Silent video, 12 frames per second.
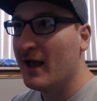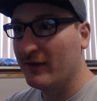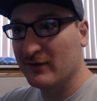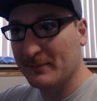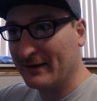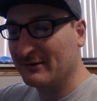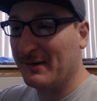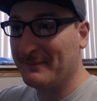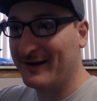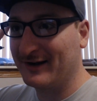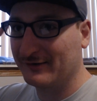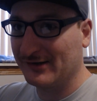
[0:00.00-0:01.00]
In the back of my
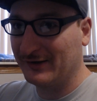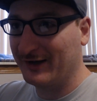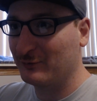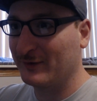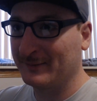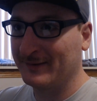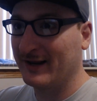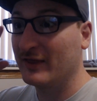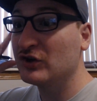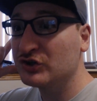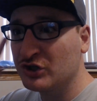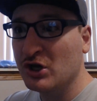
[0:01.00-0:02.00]
mind, I realized, wait a minute,
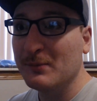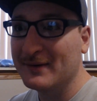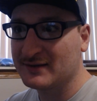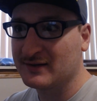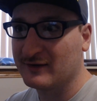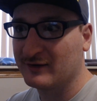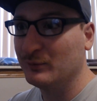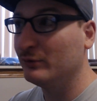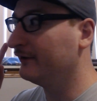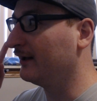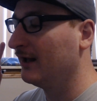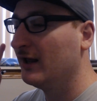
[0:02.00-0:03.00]
there's humans in this
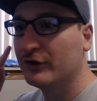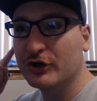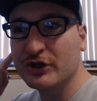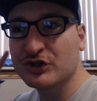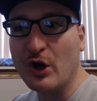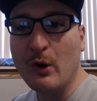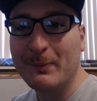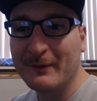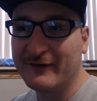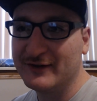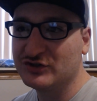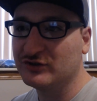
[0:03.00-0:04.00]
movie. They're gonna show up
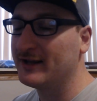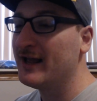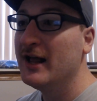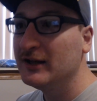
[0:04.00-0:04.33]
eventually.